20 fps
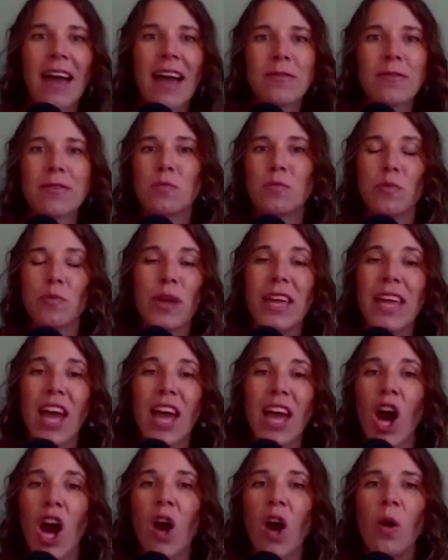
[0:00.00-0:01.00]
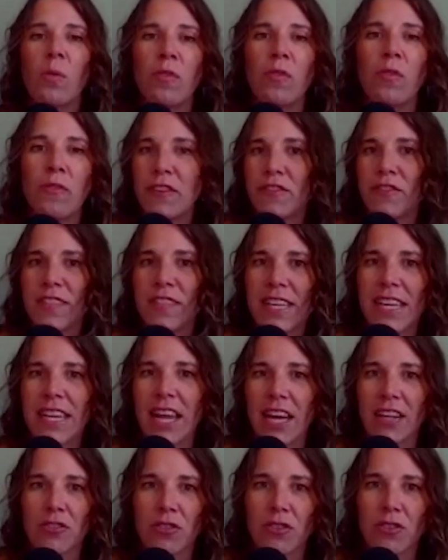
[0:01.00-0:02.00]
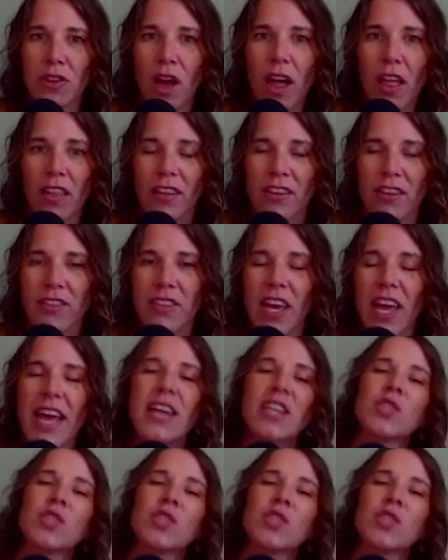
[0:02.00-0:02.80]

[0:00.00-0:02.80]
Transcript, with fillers: I was bringing home $1,500.